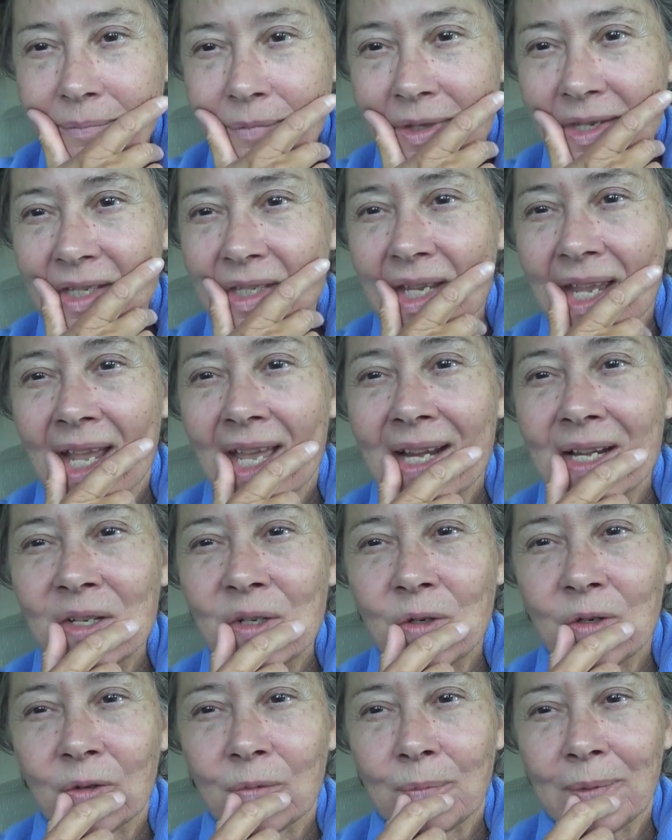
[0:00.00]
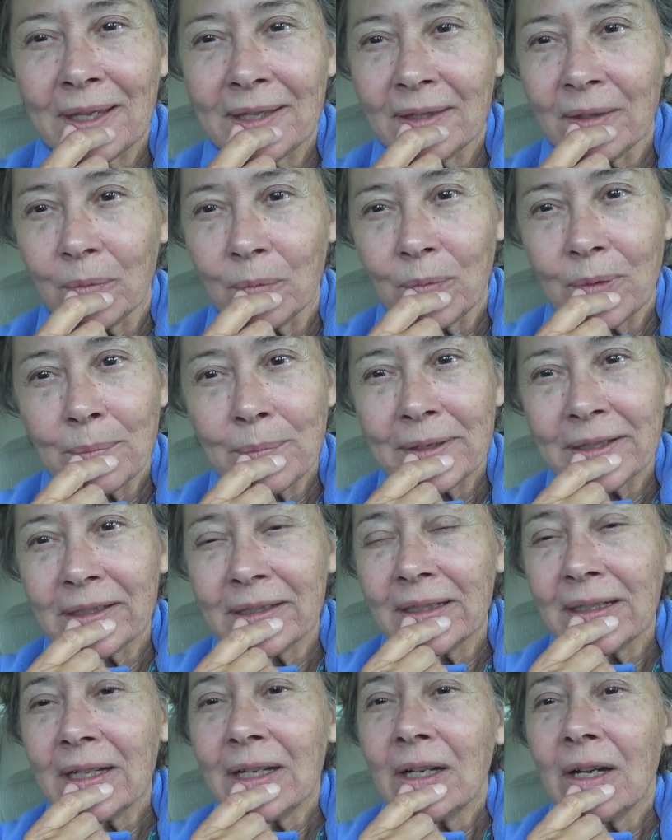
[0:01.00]
This attitude of men that
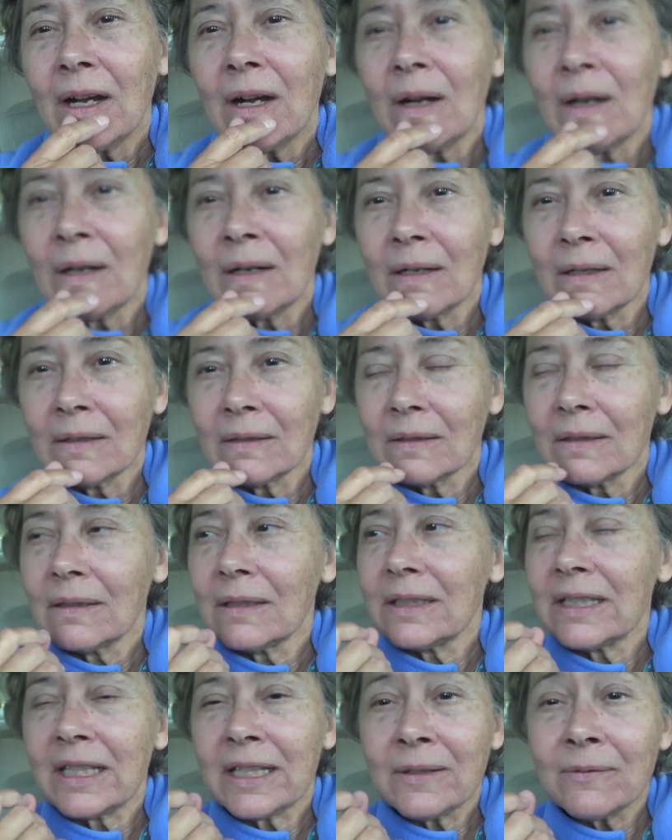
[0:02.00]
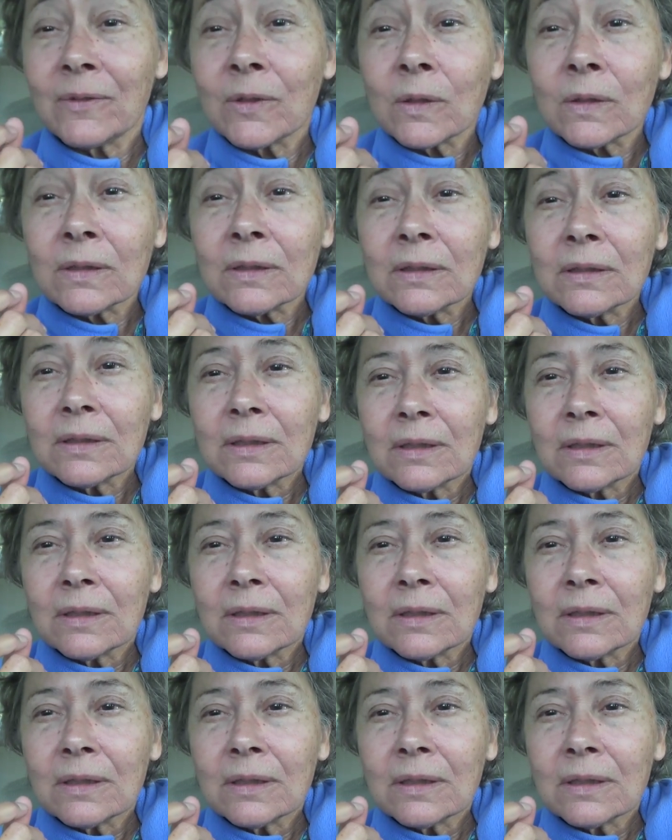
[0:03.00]
women are evil,